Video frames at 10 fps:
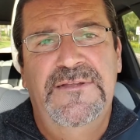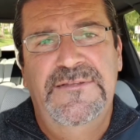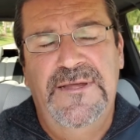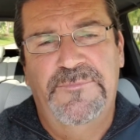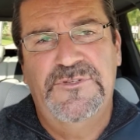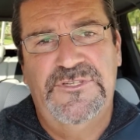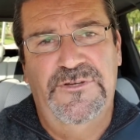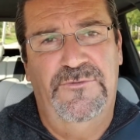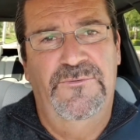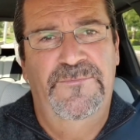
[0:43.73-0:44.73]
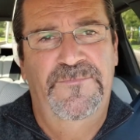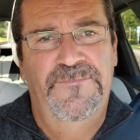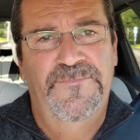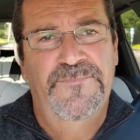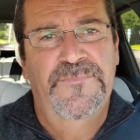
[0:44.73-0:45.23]
Number two,
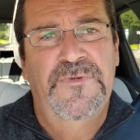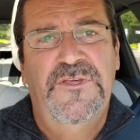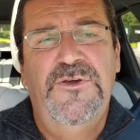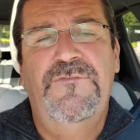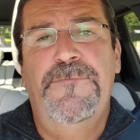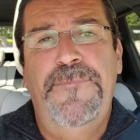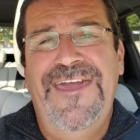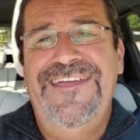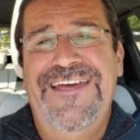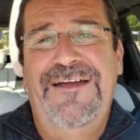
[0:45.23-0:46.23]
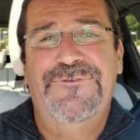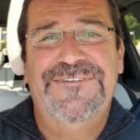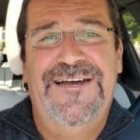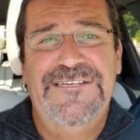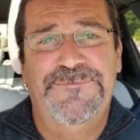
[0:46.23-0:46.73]
you have a paid
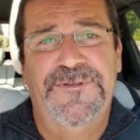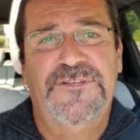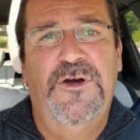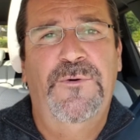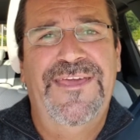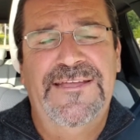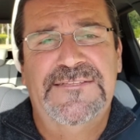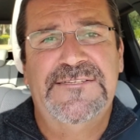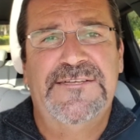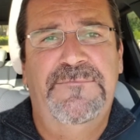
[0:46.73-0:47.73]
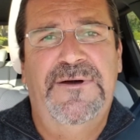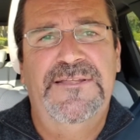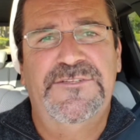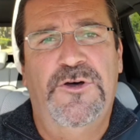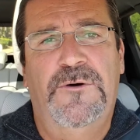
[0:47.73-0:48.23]
advertisement going into
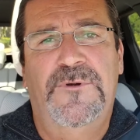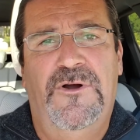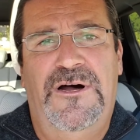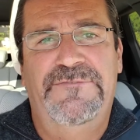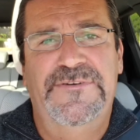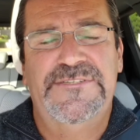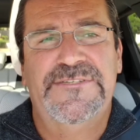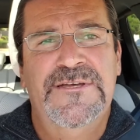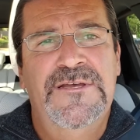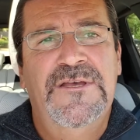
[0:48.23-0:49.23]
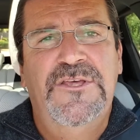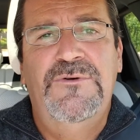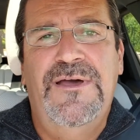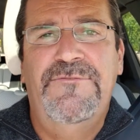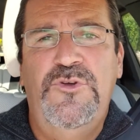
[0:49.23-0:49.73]
somebody's home or office.
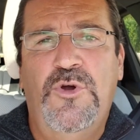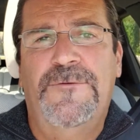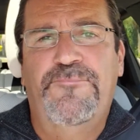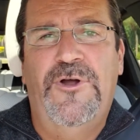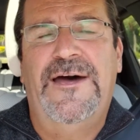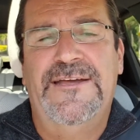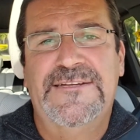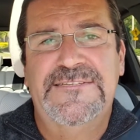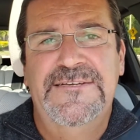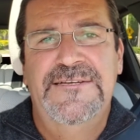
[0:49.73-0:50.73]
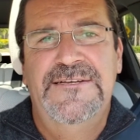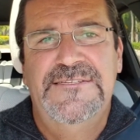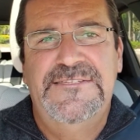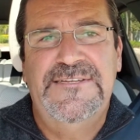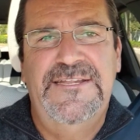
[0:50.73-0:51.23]
You have your product
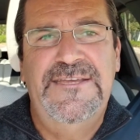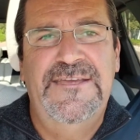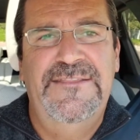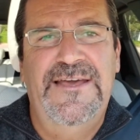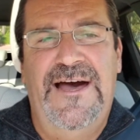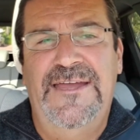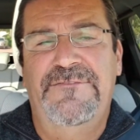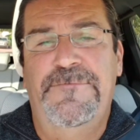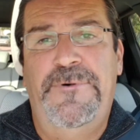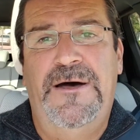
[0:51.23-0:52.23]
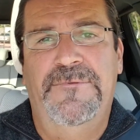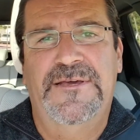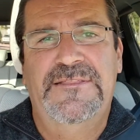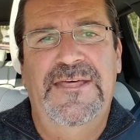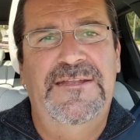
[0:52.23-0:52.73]
sitting in the eye of the
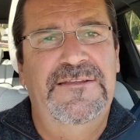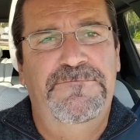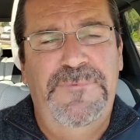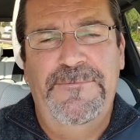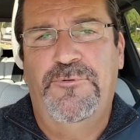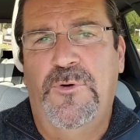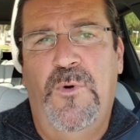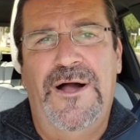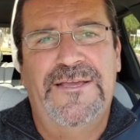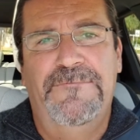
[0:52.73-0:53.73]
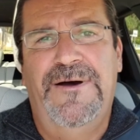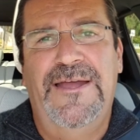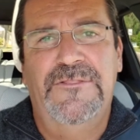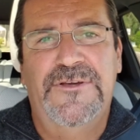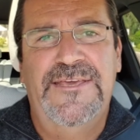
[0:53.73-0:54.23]
public that people are walking by
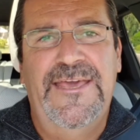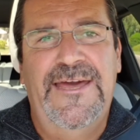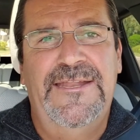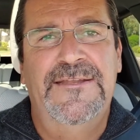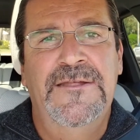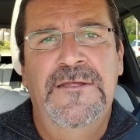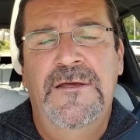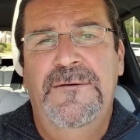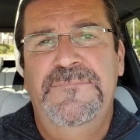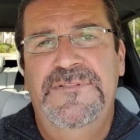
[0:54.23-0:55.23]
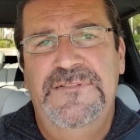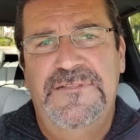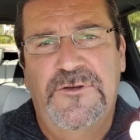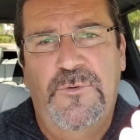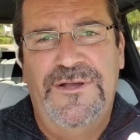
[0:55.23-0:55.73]
and looking at it
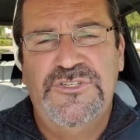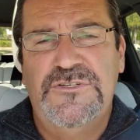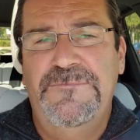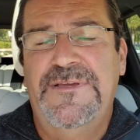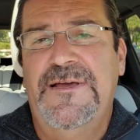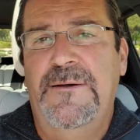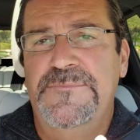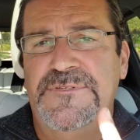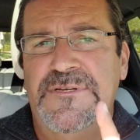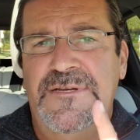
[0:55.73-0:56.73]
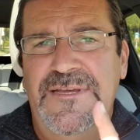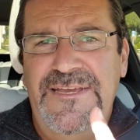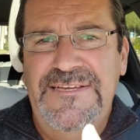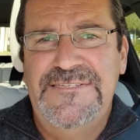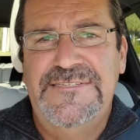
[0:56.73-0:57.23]
the question becomes
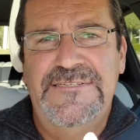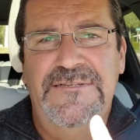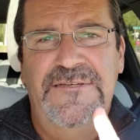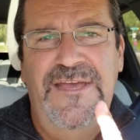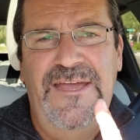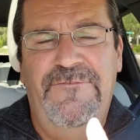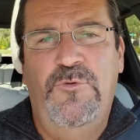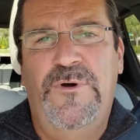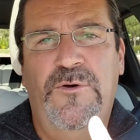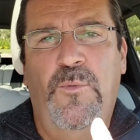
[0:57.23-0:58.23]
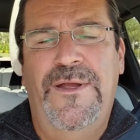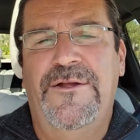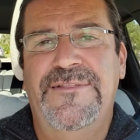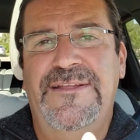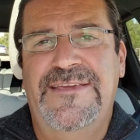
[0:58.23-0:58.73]
is everyone
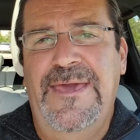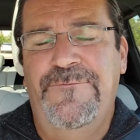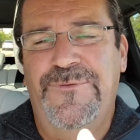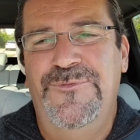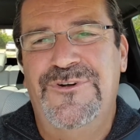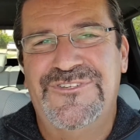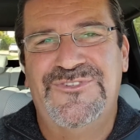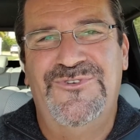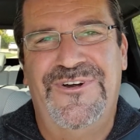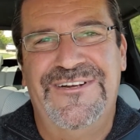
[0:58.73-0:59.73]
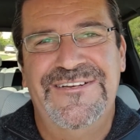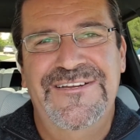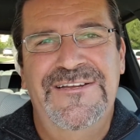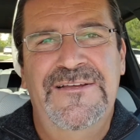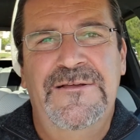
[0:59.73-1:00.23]
aware that it came from your store?
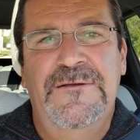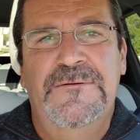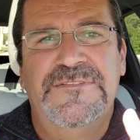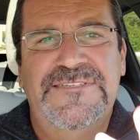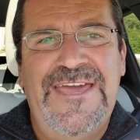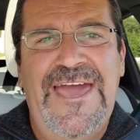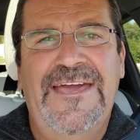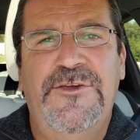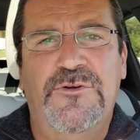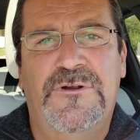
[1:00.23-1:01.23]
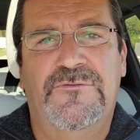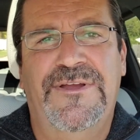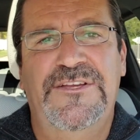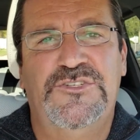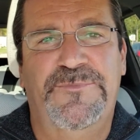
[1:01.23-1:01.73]
Tag your
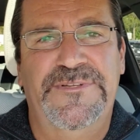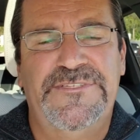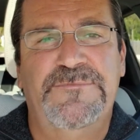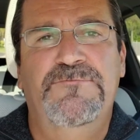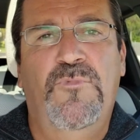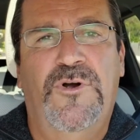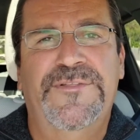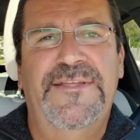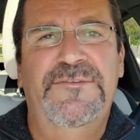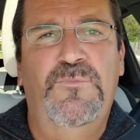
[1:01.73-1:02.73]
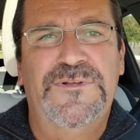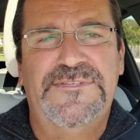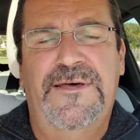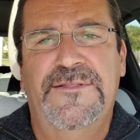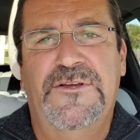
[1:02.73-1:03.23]
arrangements more than what's
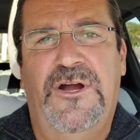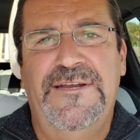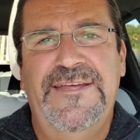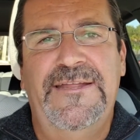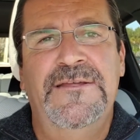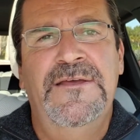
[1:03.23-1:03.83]
on the cardette.